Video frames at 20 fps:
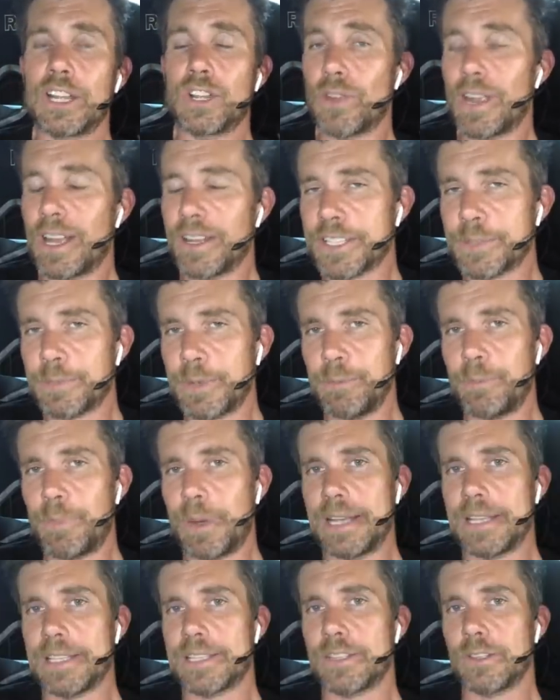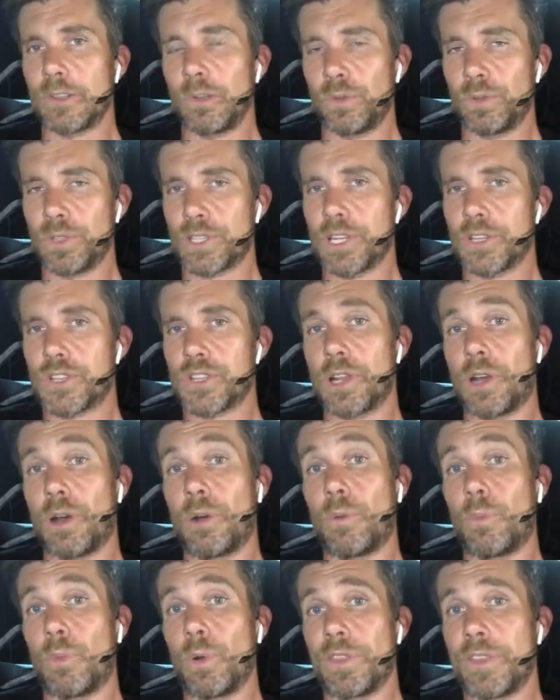ground speed based launch
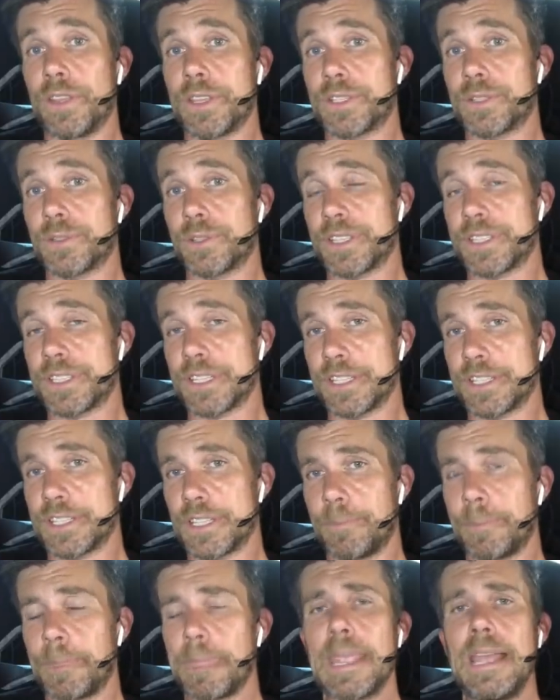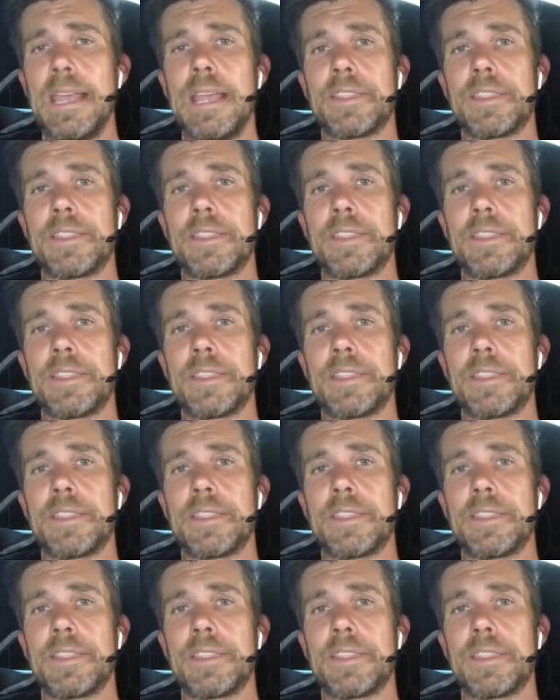control with this sort of system.